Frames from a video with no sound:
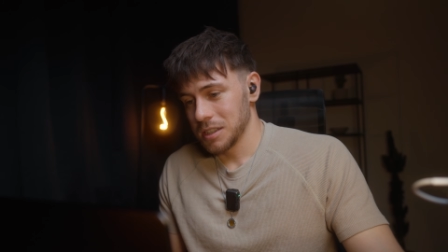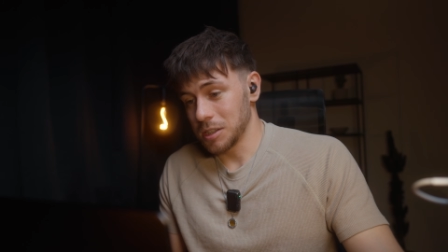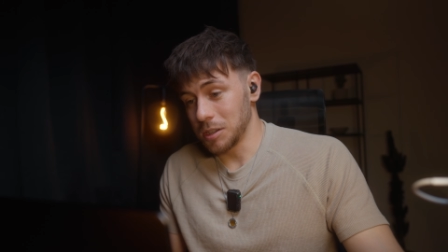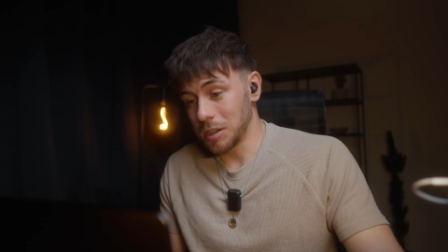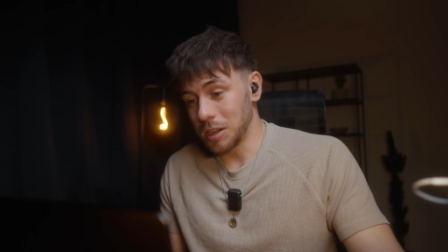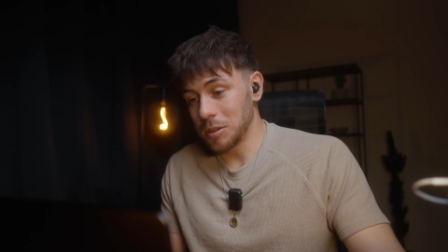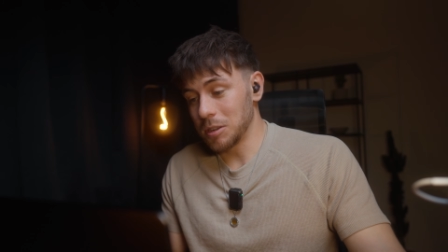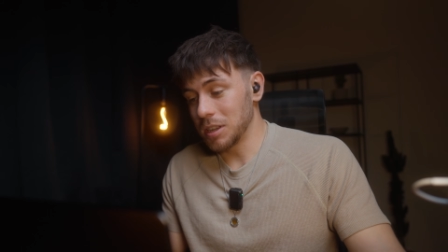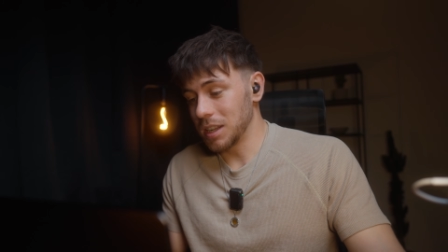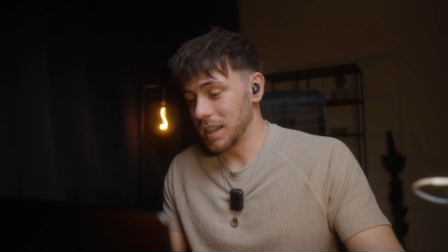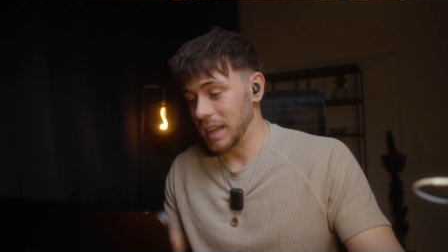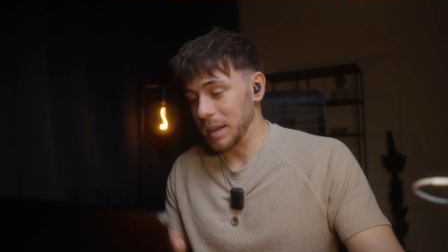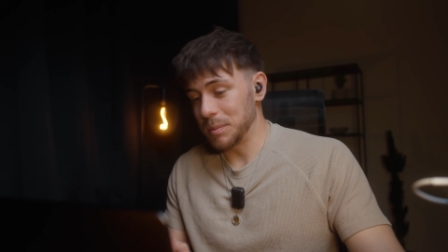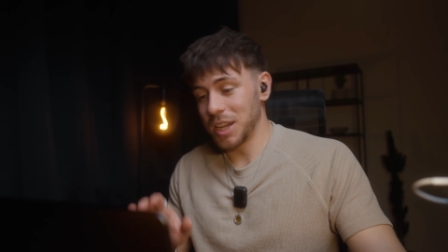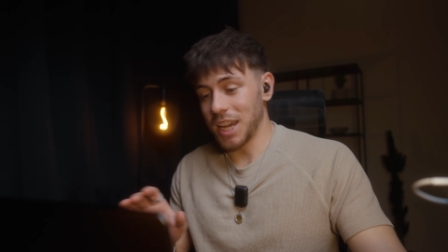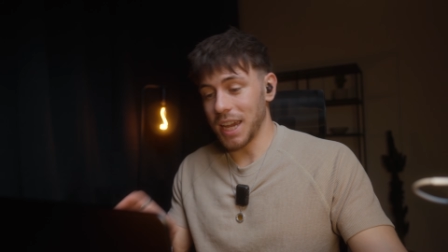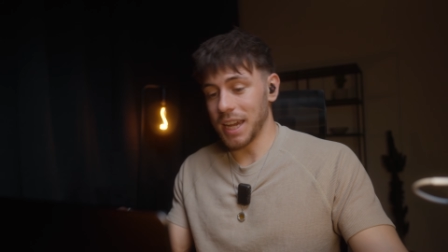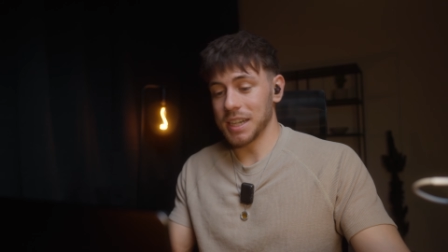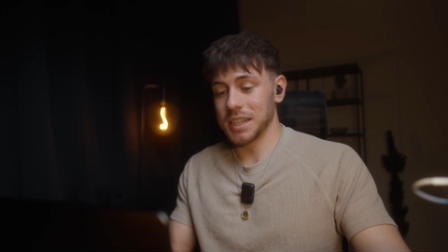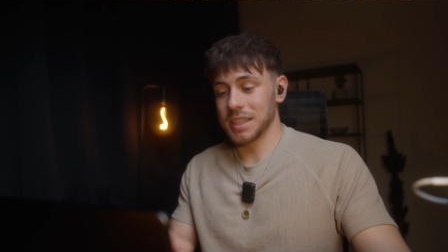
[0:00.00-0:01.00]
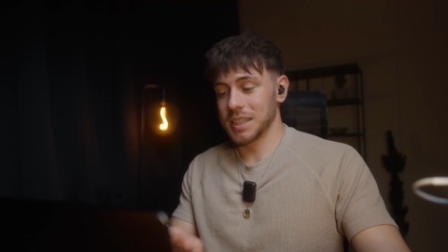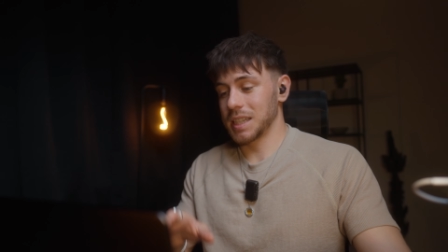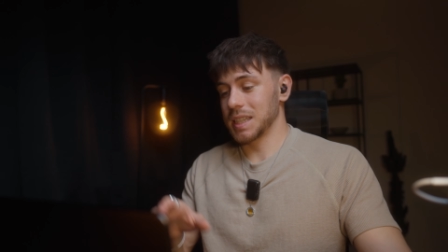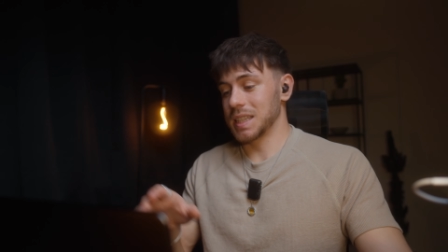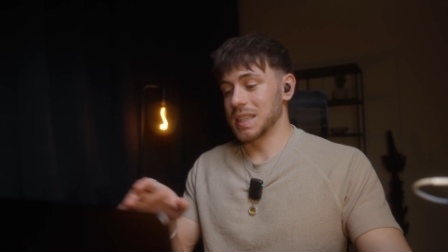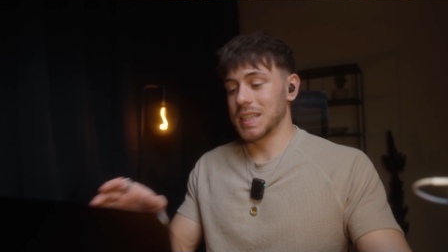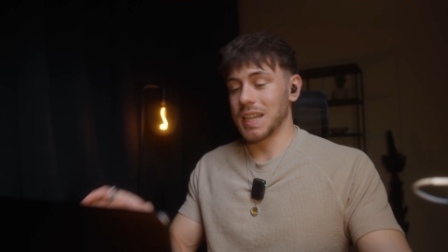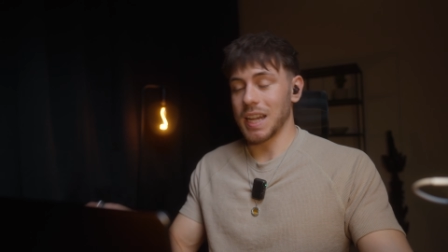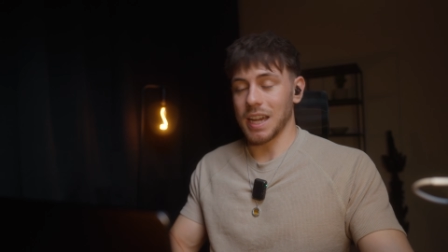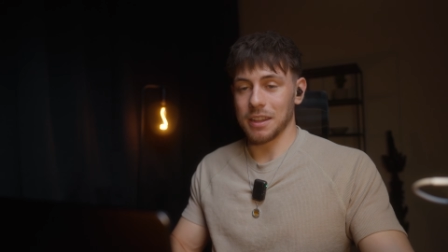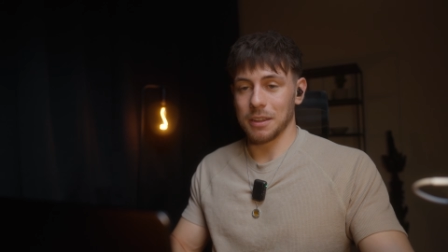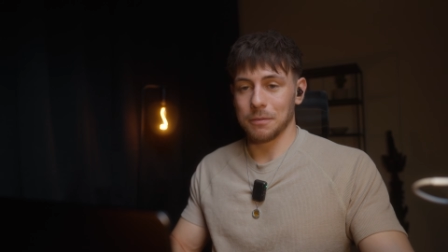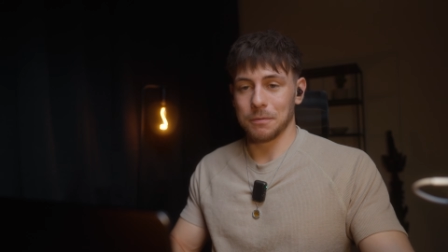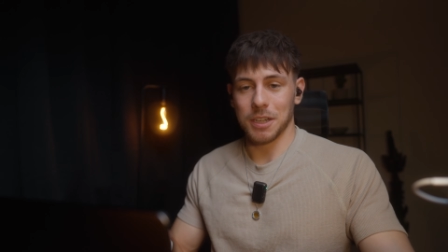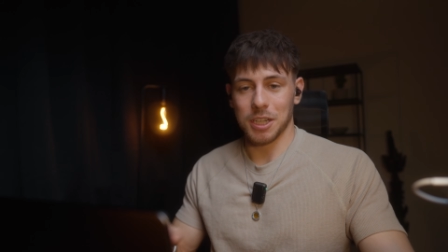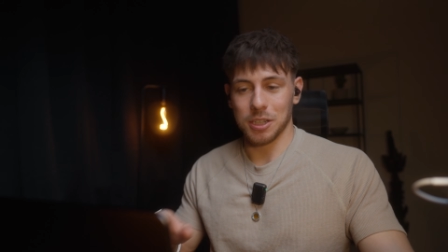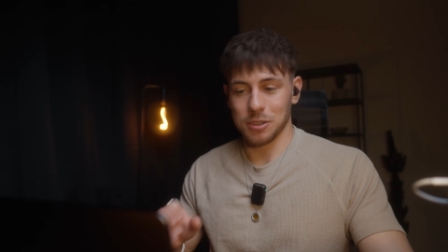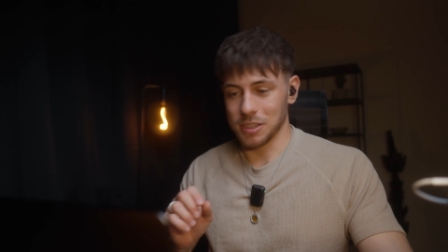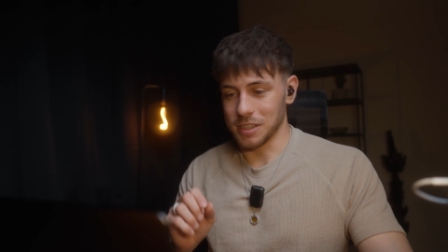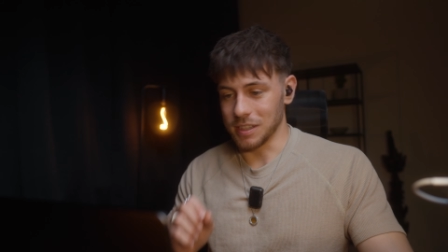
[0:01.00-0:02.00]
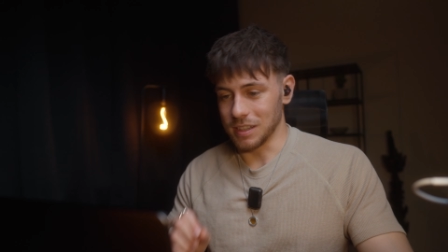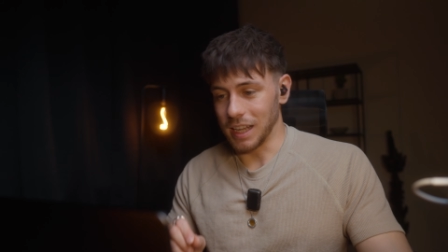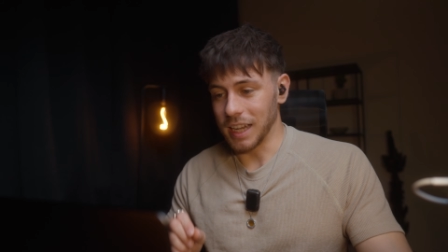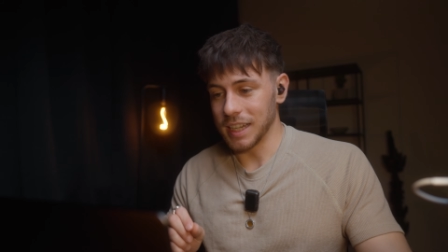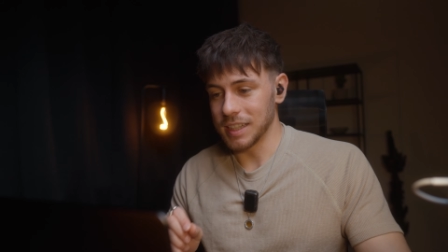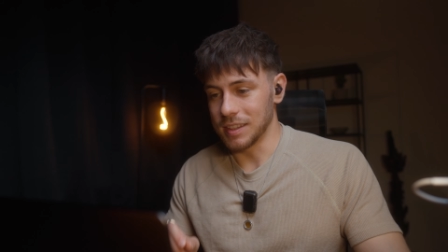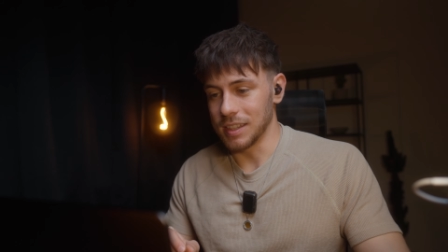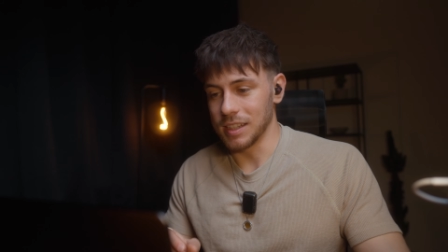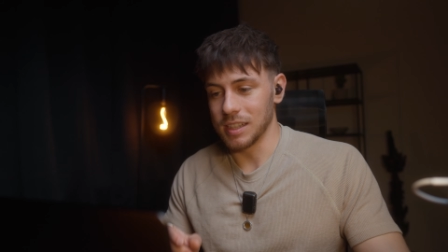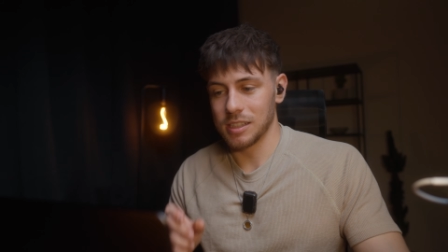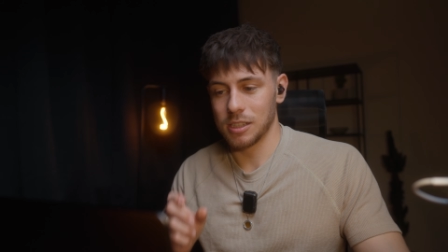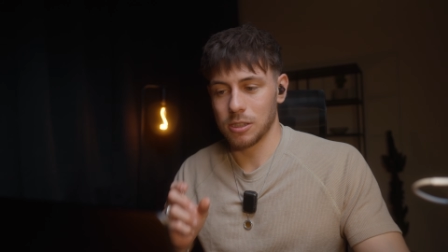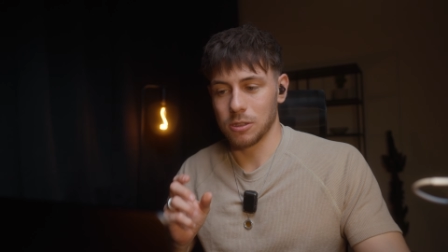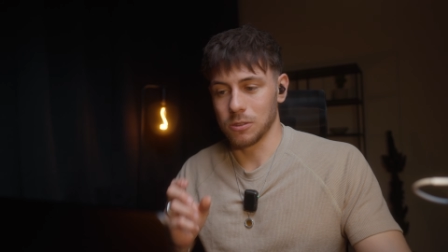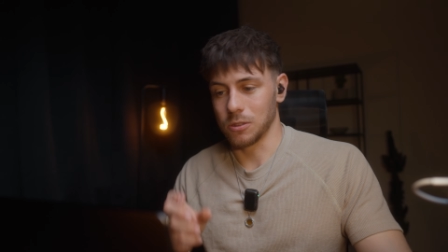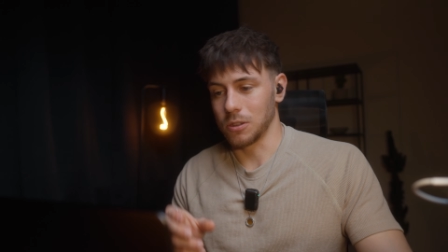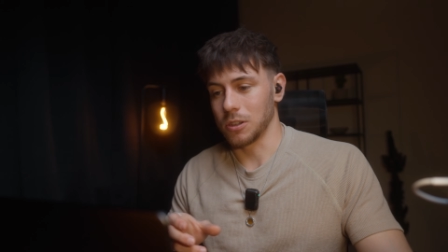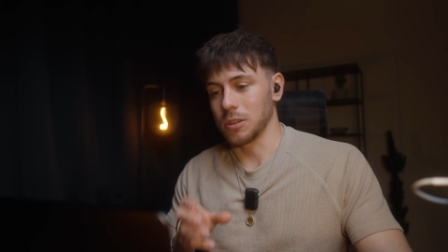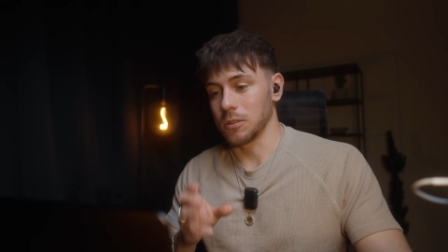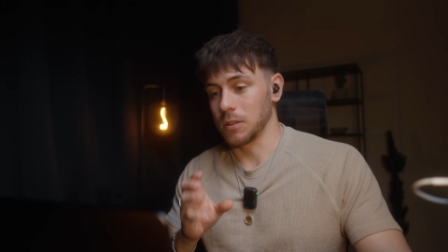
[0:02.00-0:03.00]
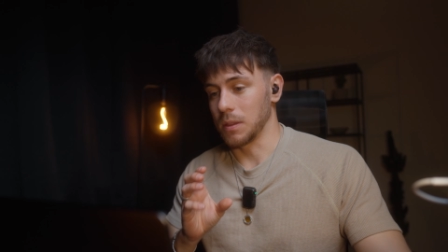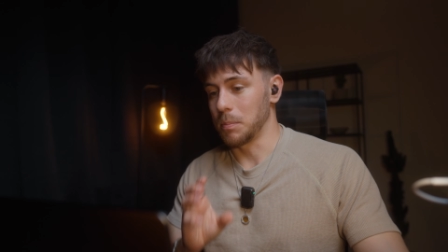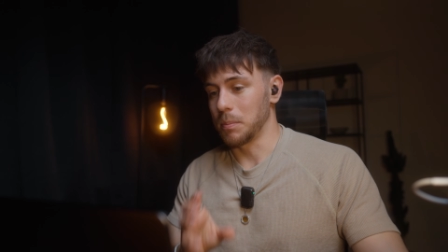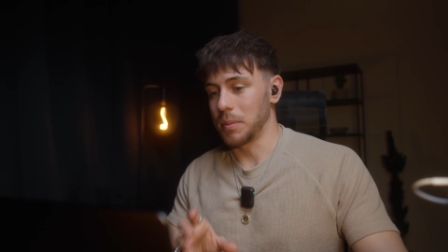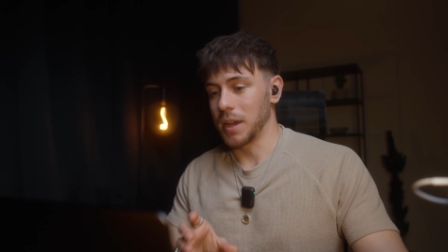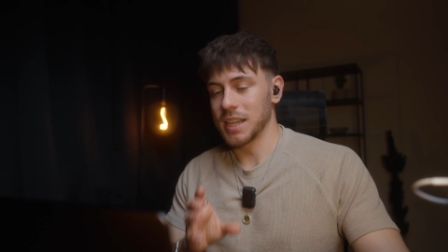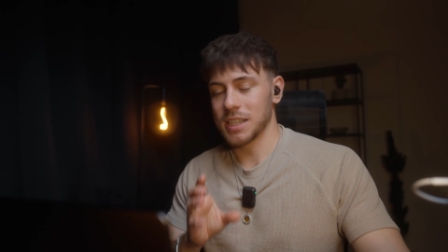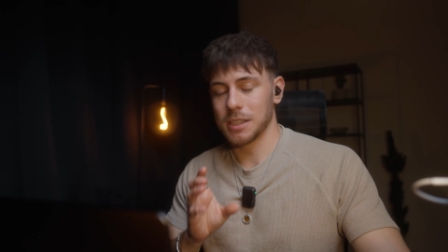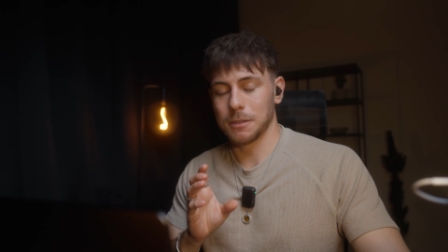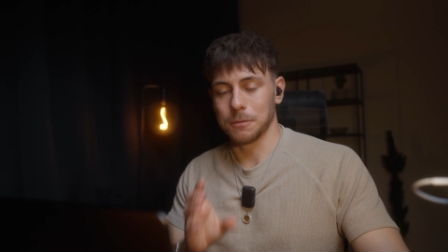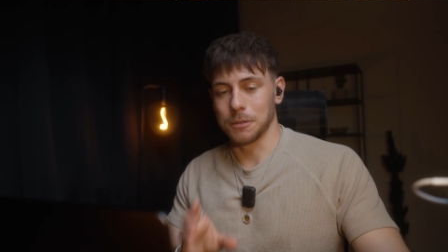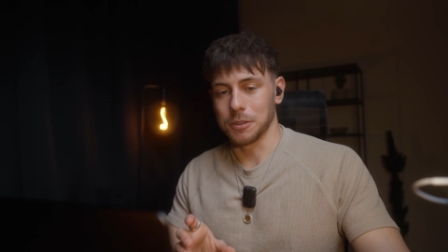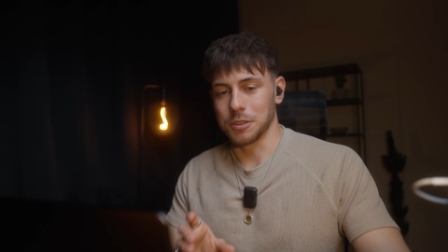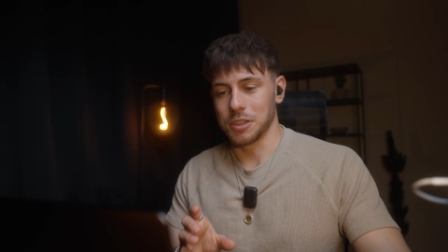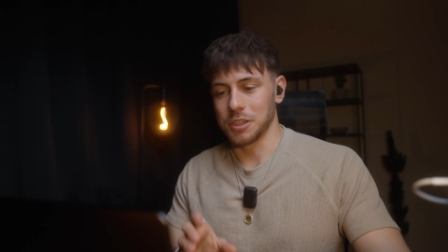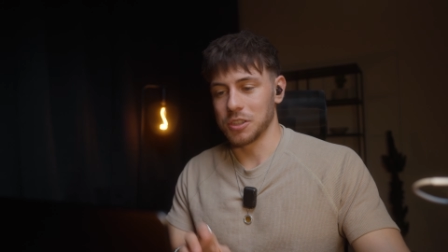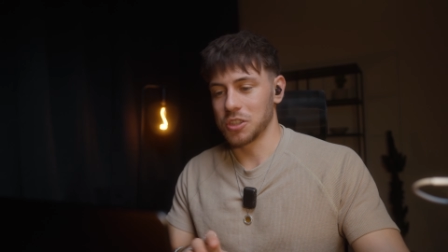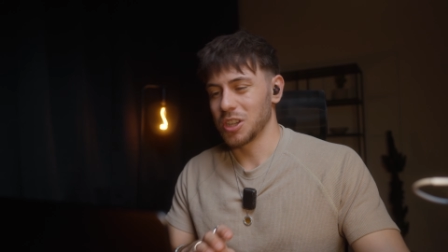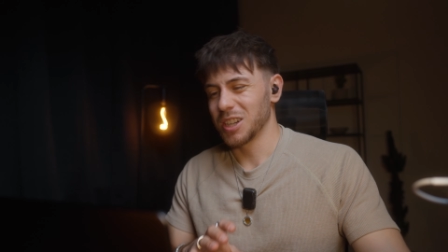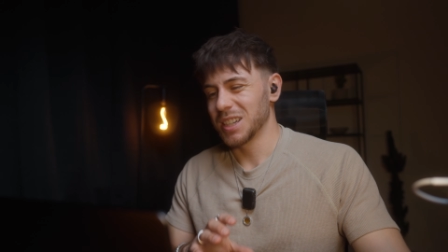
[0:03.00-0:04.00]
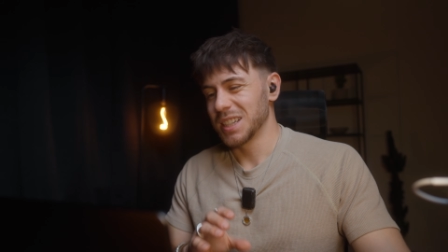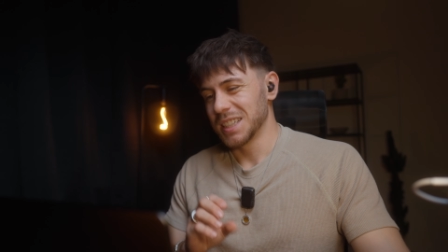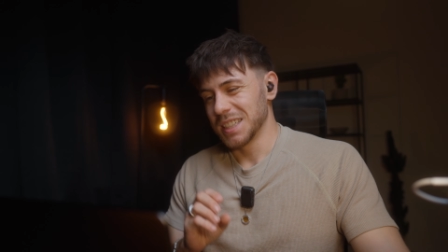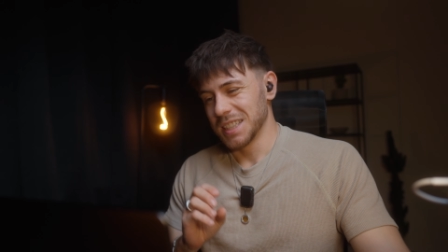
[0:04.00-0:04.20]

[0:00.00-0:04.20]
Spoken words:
So now let me edit the other videos like this to sort out the best footage,